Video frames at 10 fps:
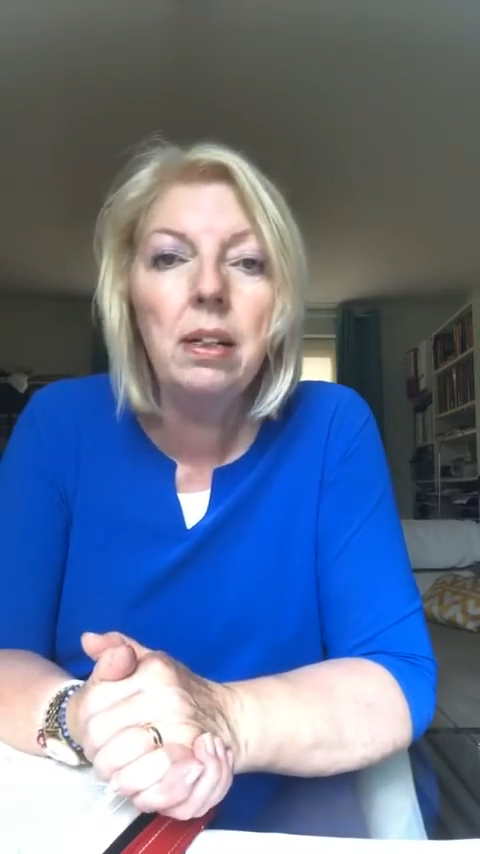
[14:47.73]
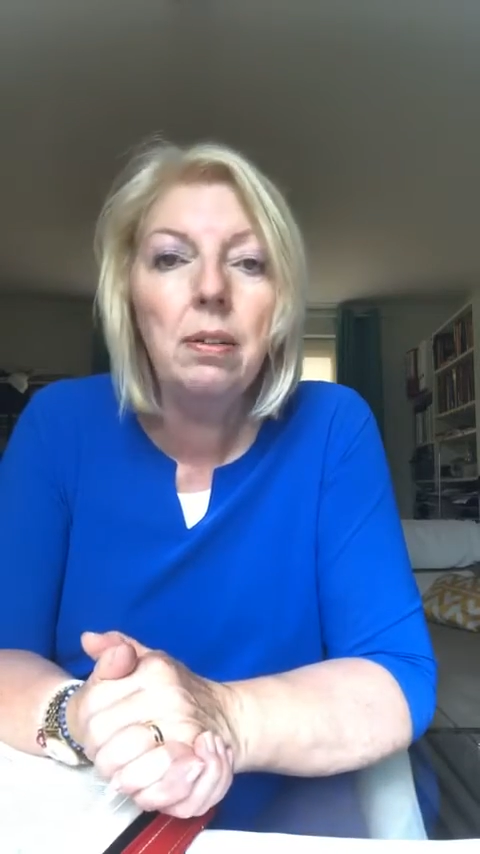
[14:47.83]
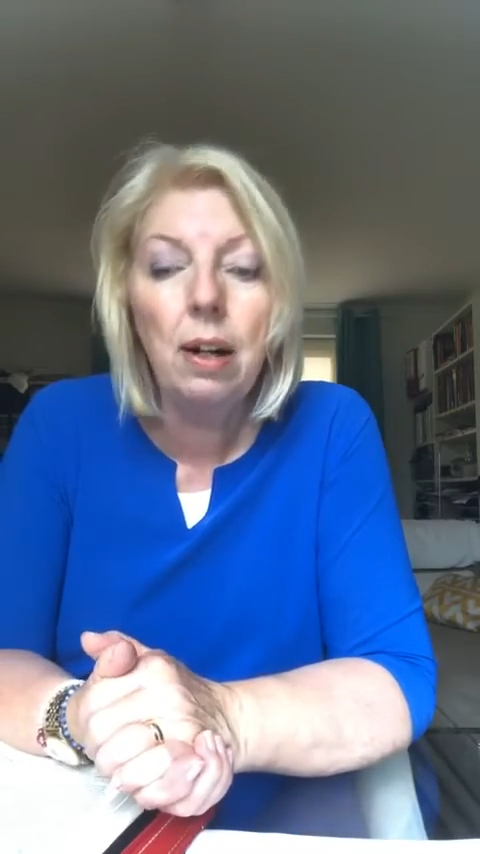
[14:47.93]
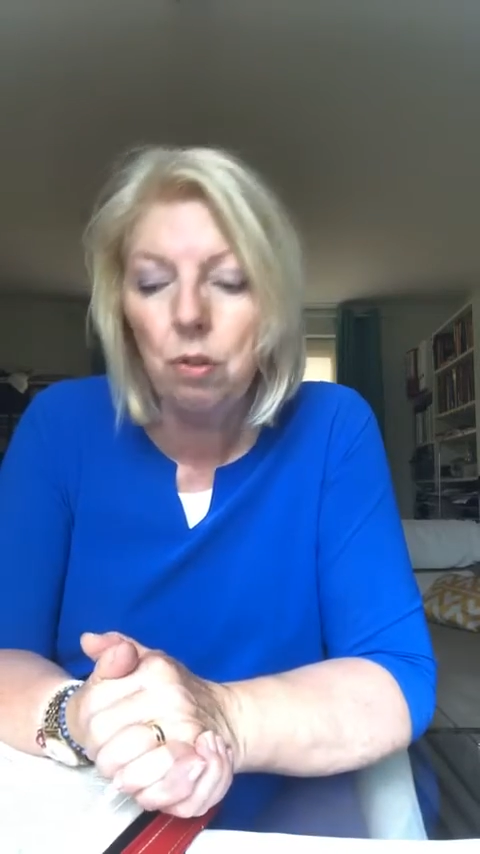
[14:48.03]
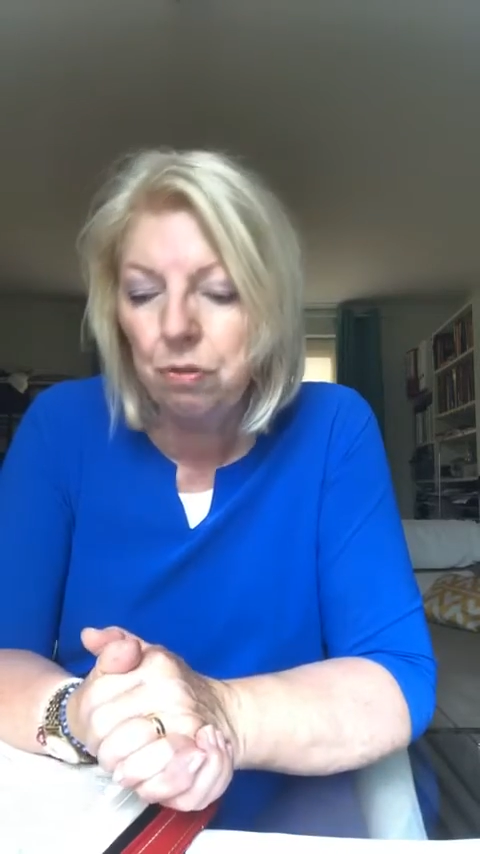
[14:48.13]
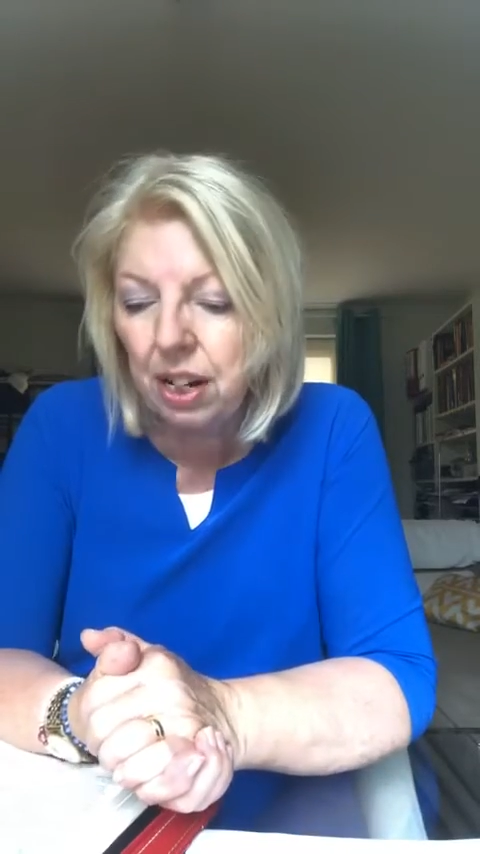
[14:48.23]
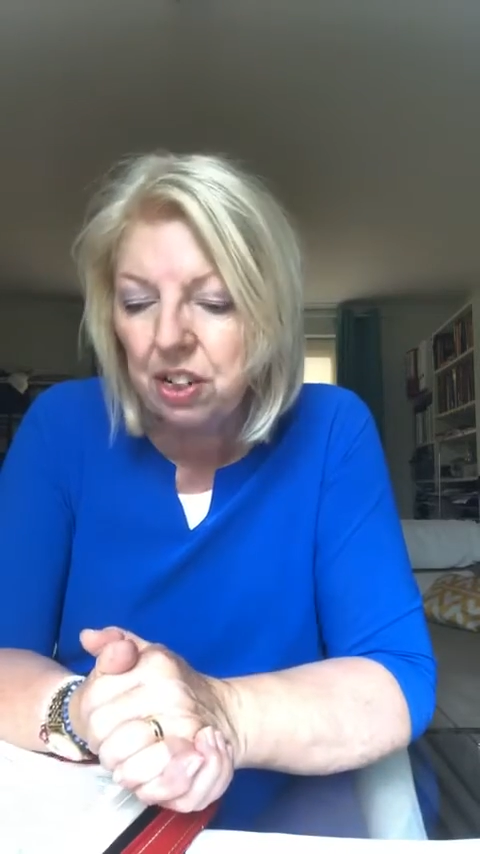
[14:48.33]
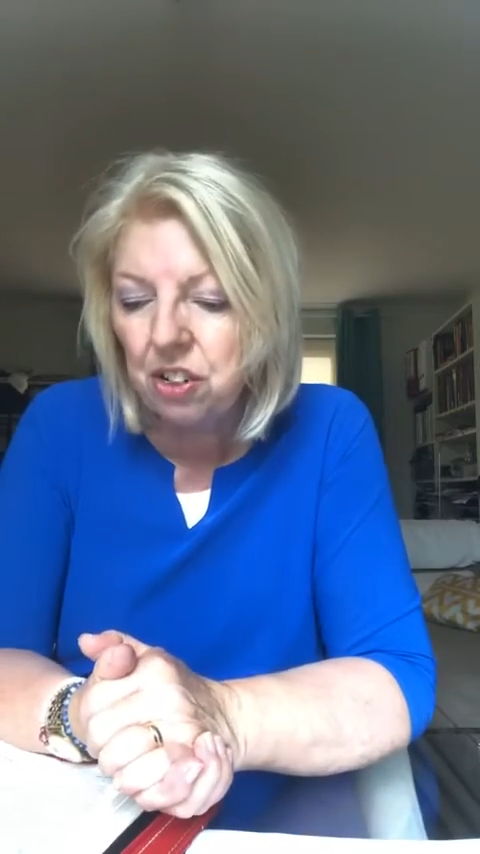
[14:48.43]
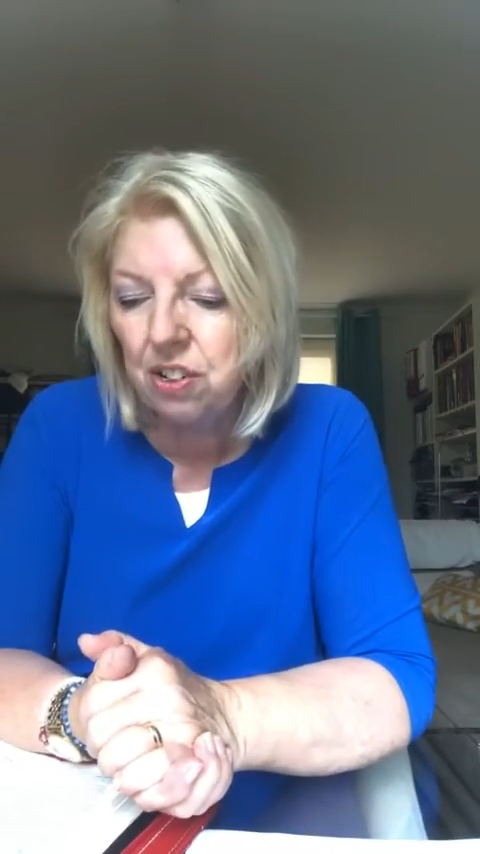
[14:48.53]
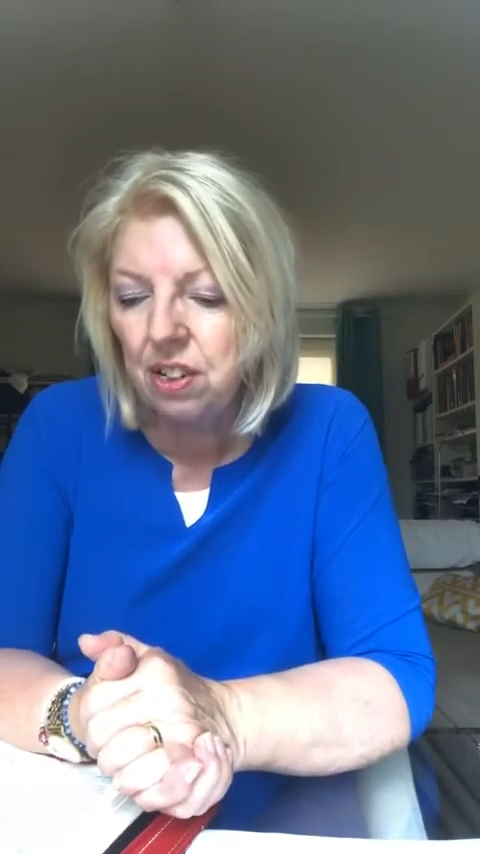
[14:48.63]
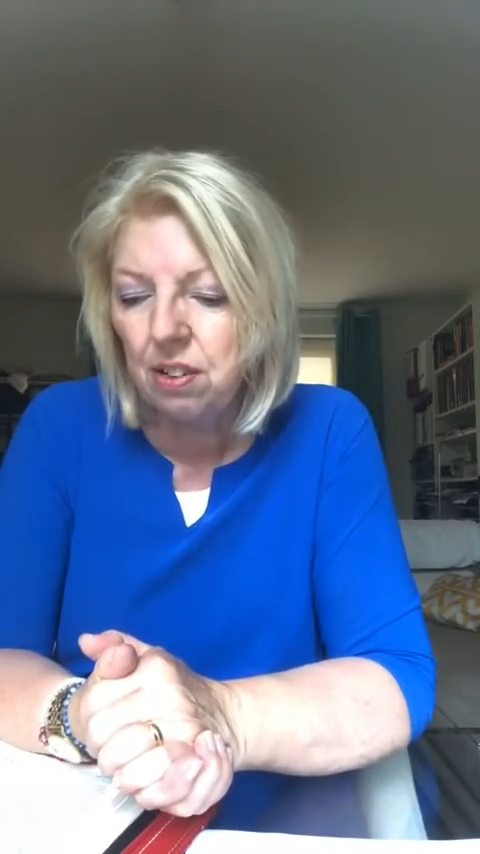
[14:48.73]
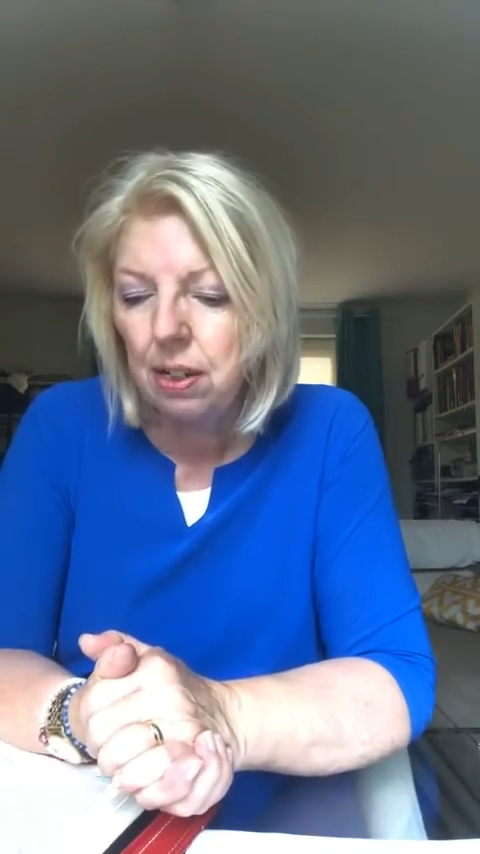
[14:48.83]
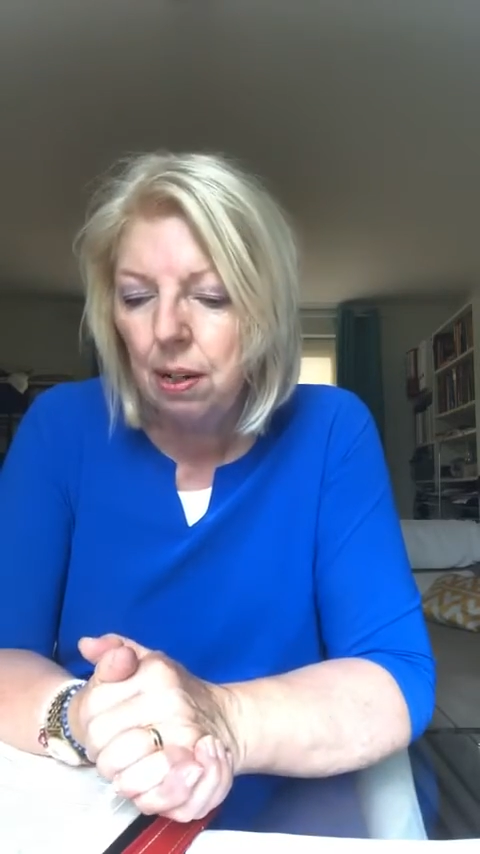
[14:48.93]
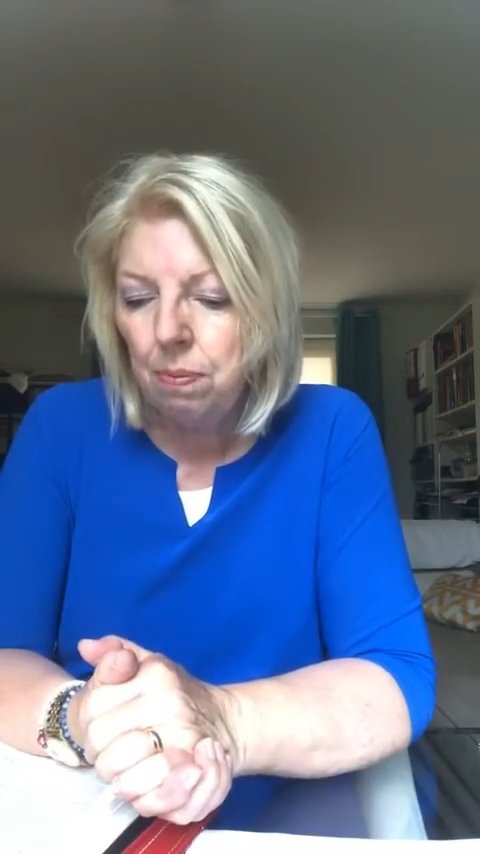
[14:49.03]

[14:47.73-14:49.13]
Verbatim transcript: crown of righteousness,